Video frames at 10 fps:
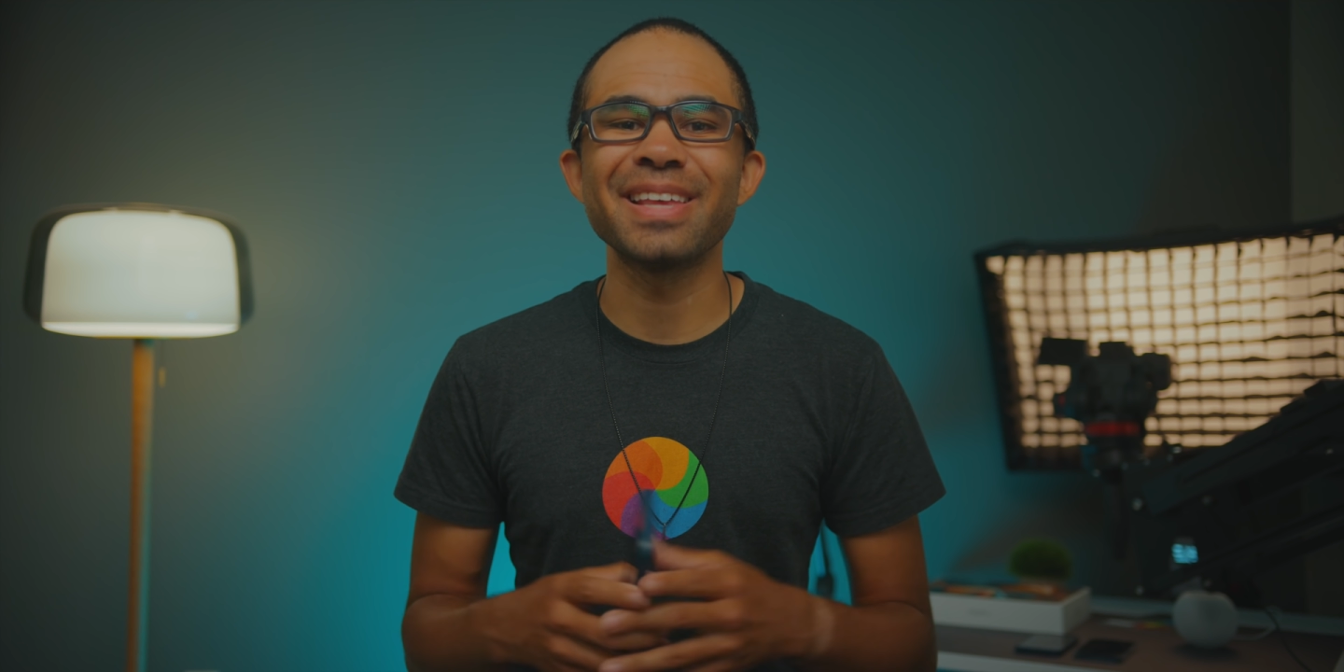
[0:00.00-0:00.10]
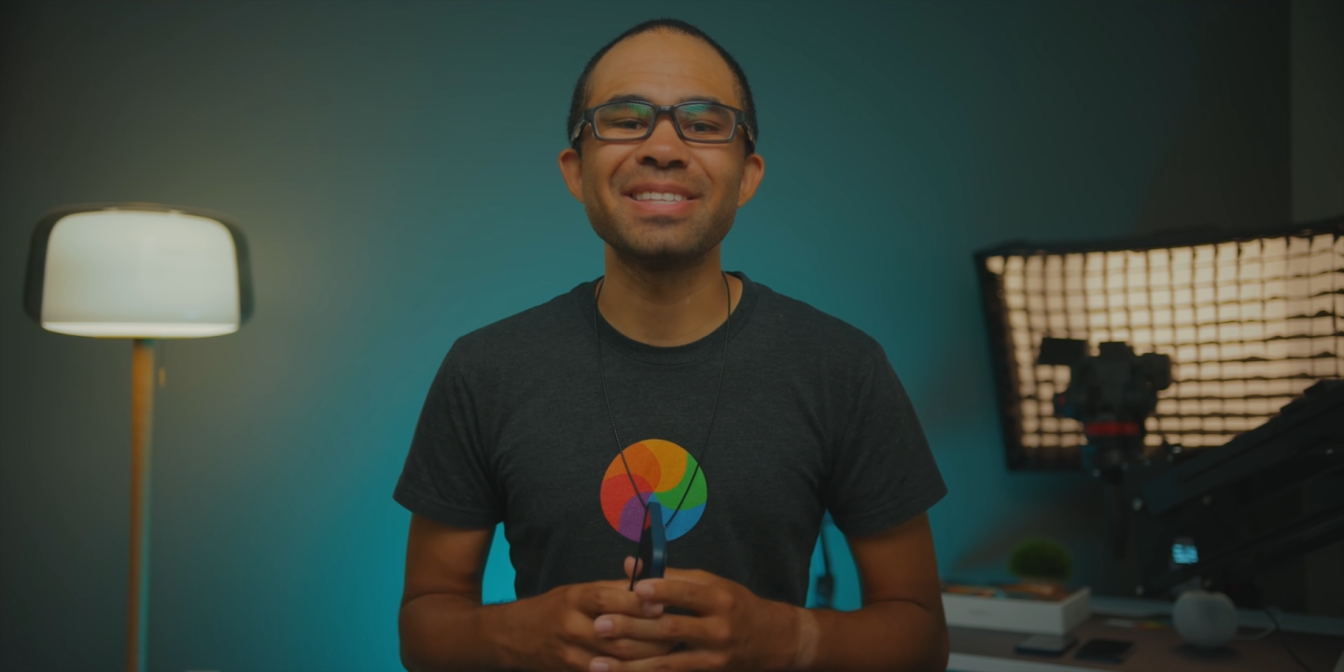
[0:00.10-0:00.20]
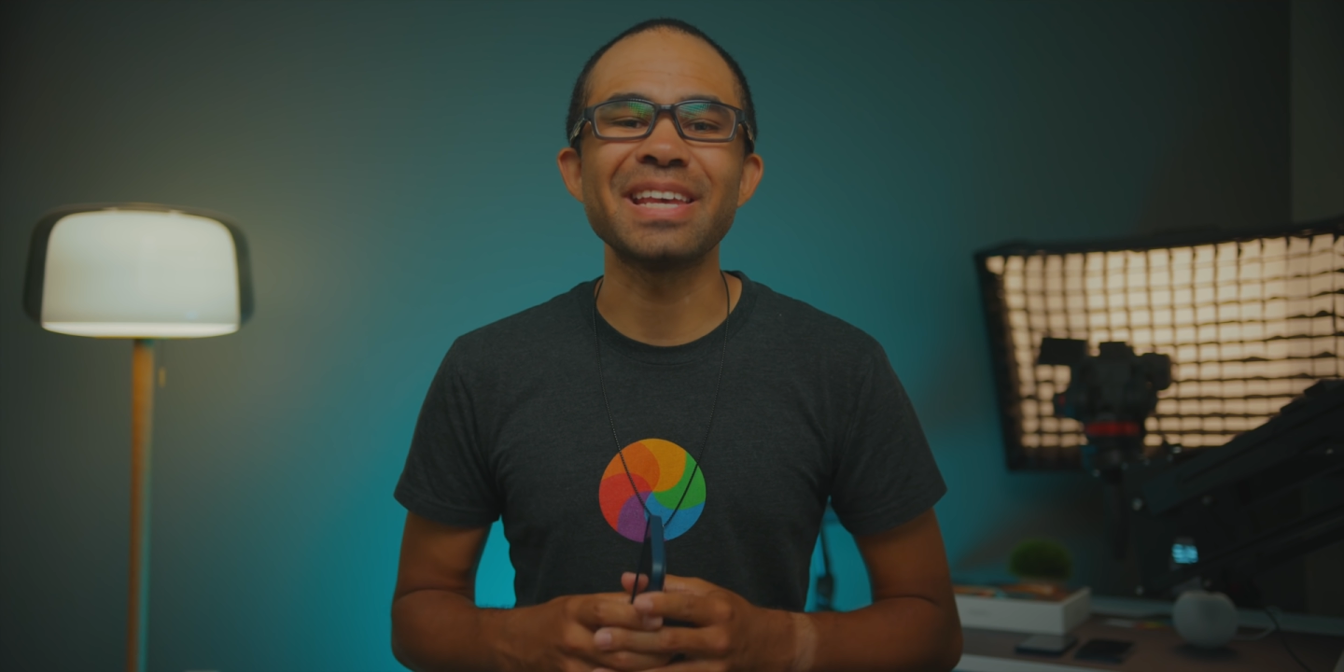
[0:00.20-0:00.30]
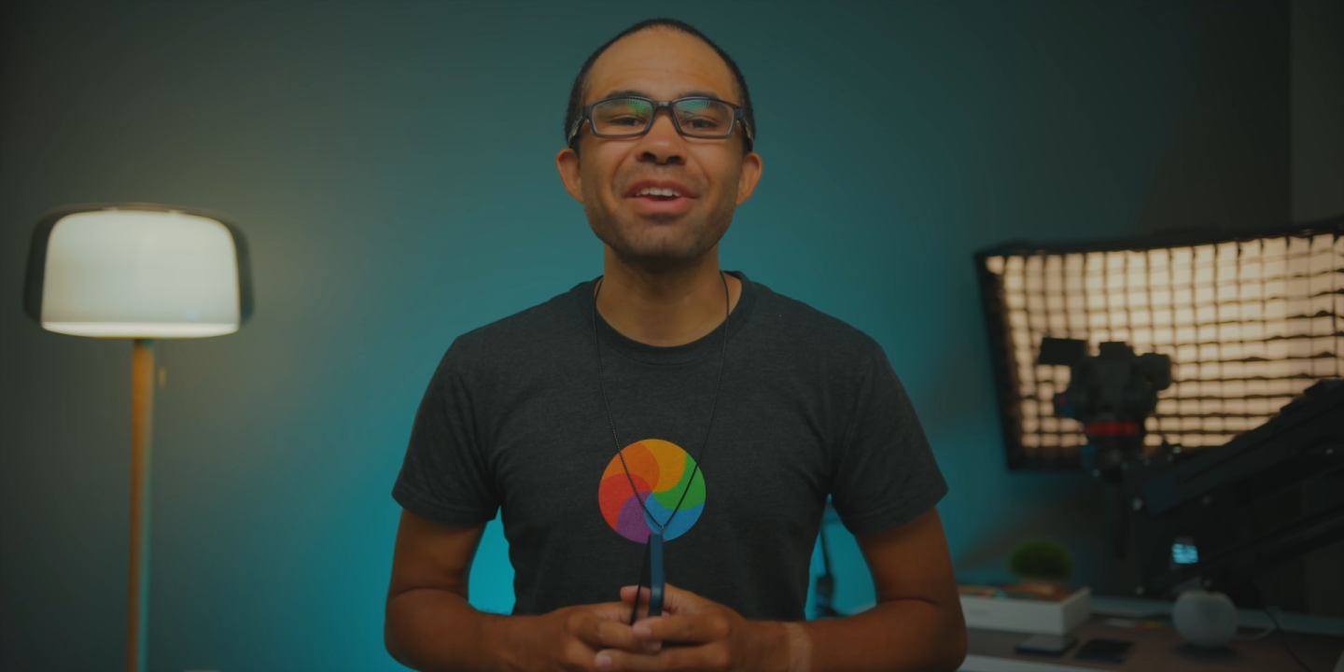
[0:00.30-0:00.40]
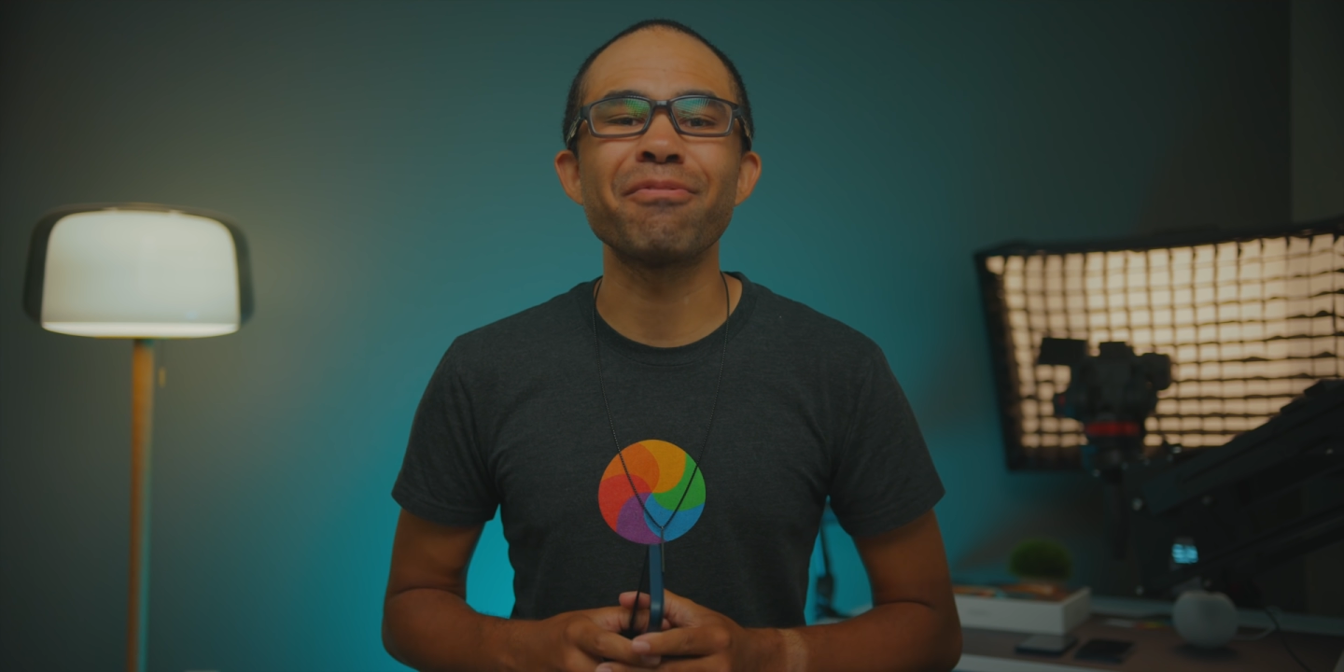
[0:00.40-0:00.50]

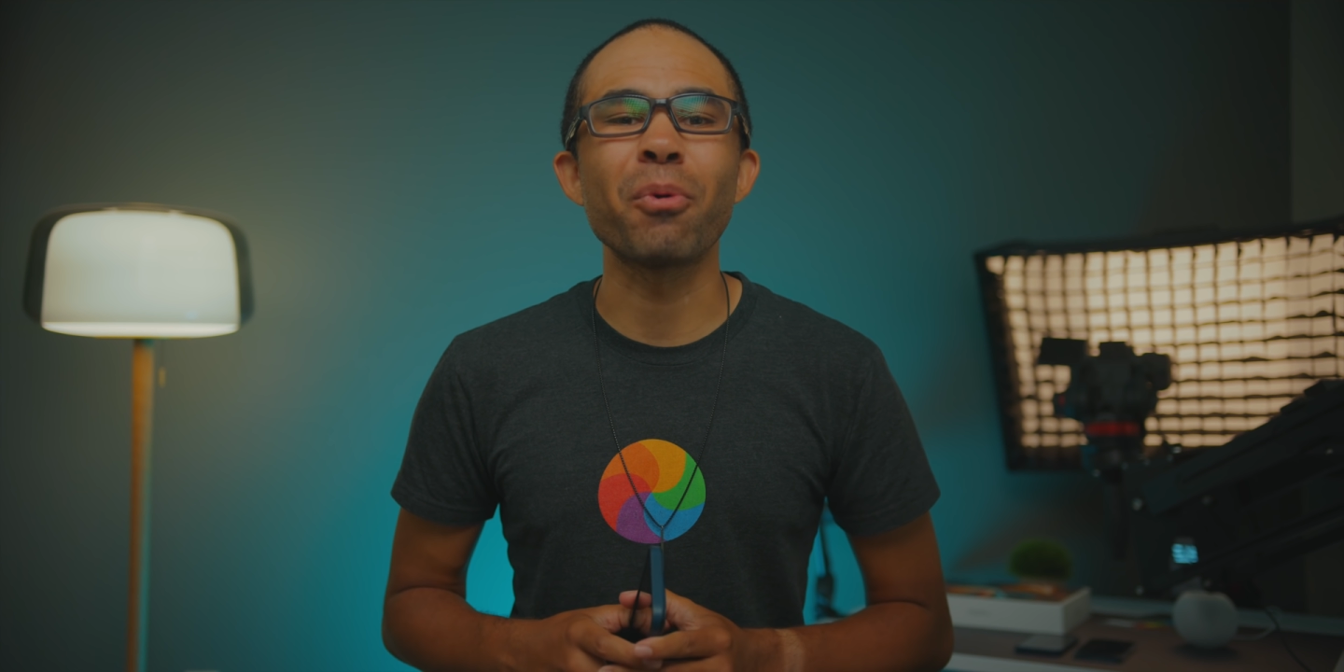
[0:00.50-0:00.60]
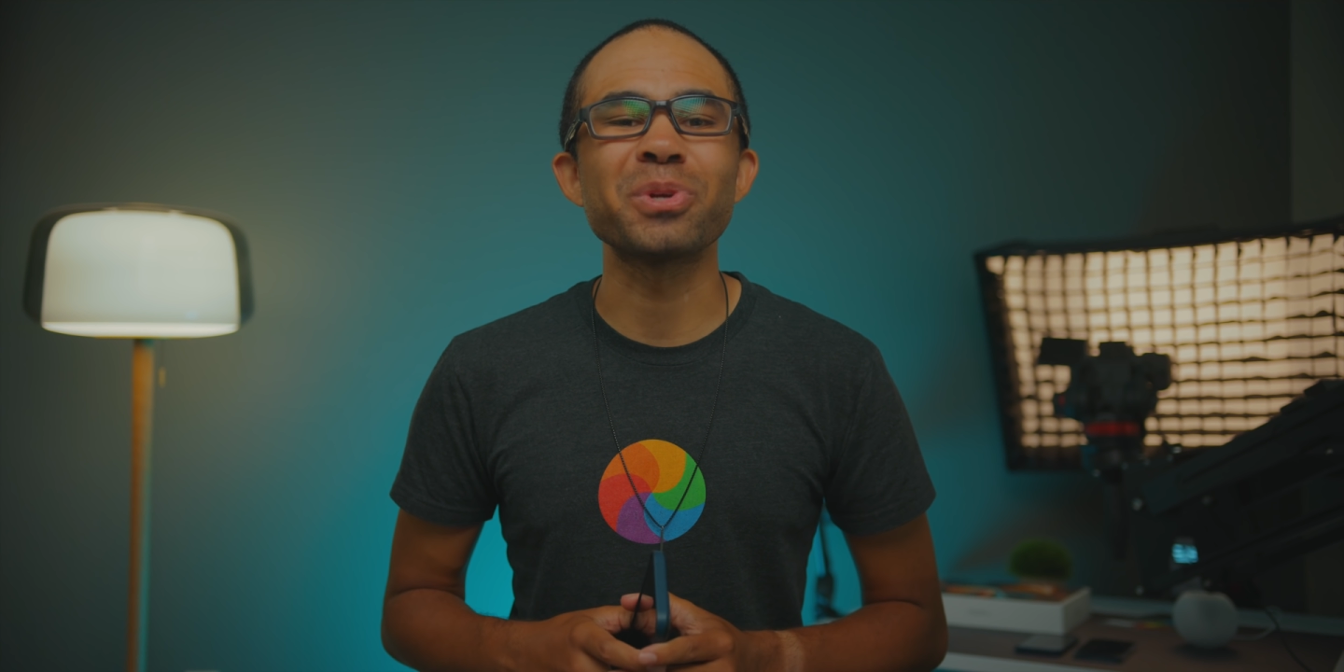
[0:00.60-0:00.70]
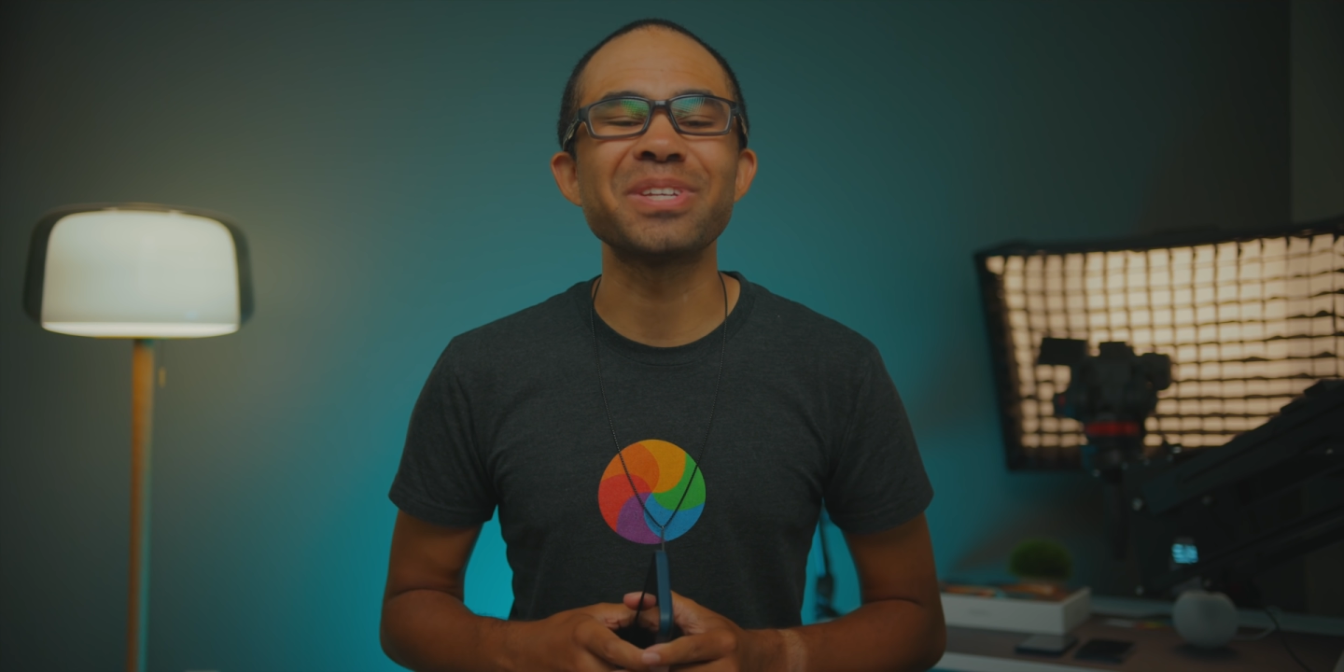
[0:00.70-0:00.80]
that's it for